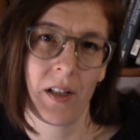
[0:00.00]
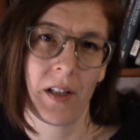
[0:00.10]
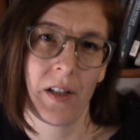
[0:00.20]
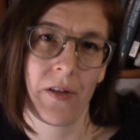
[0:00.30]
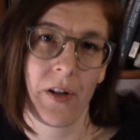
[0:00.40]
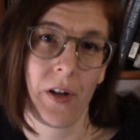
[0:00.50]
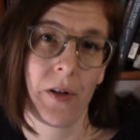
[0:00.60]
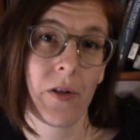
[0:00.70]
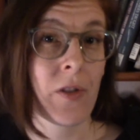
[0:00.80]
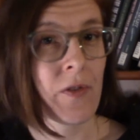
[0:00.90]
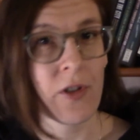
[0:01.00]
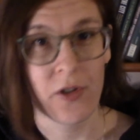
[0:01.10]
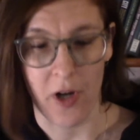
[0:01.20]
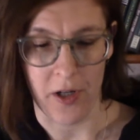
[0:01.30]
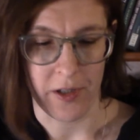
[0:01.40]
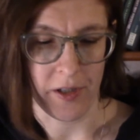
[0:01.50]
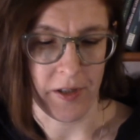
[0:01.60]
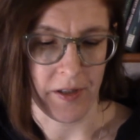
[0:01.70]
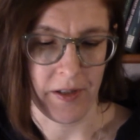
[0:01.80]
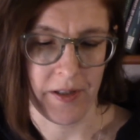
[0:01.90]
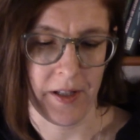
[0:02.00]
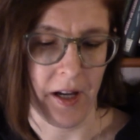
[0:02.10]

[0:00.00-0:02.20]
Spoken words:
So just for starters,